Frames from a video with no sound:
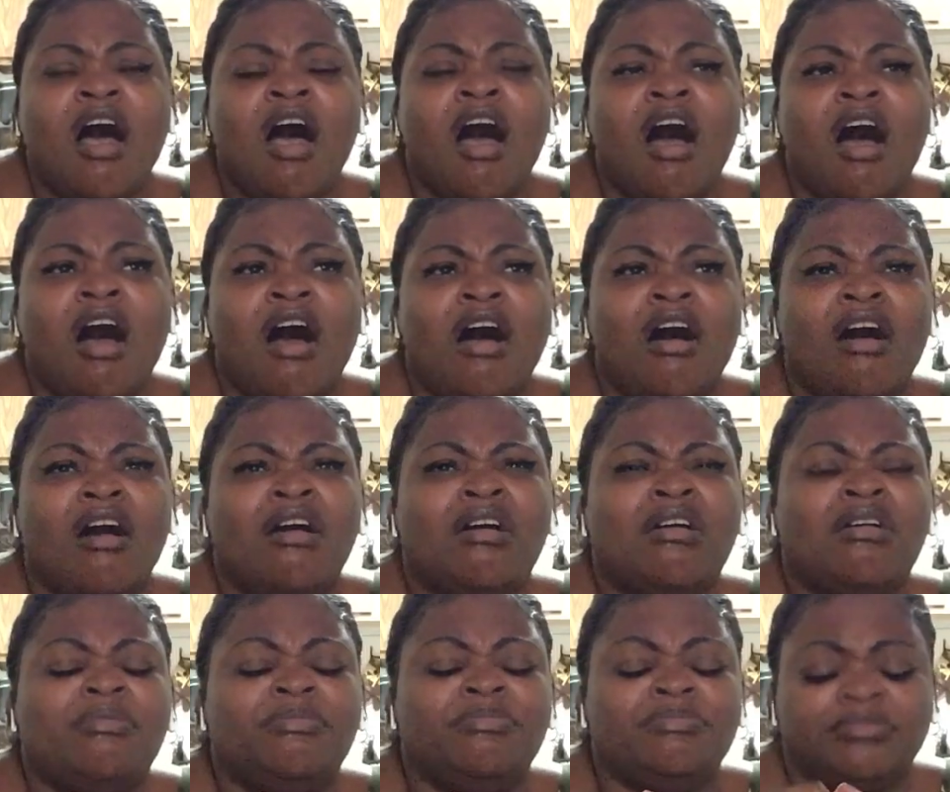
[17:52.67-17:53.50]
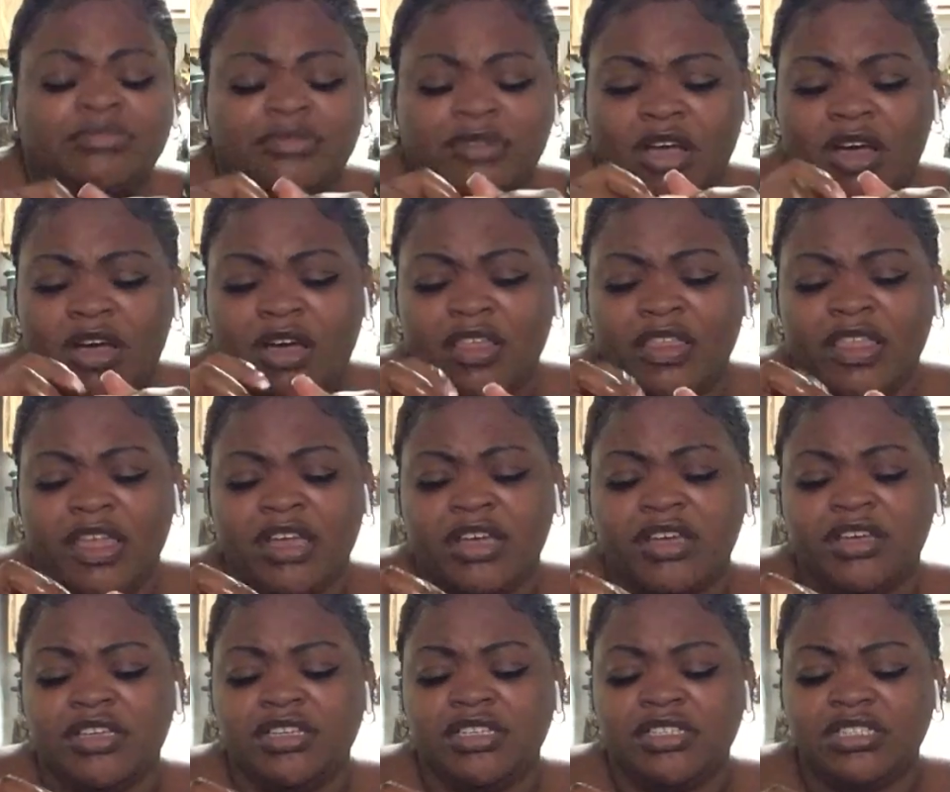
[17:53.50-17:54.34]
all that
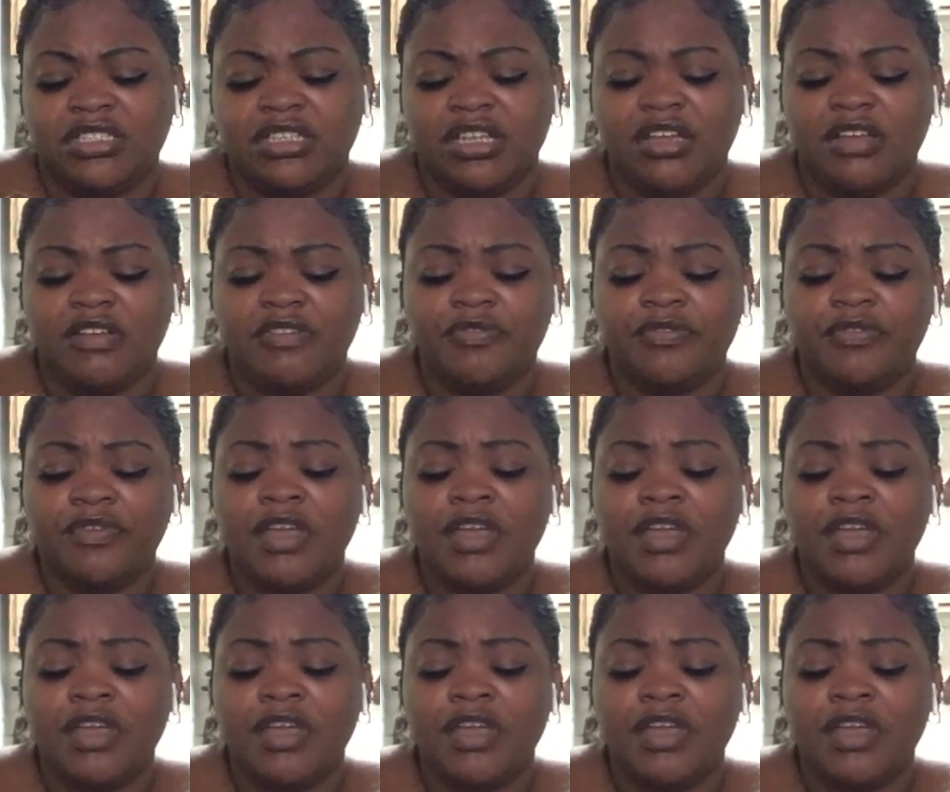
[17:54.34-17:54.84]
good stuff.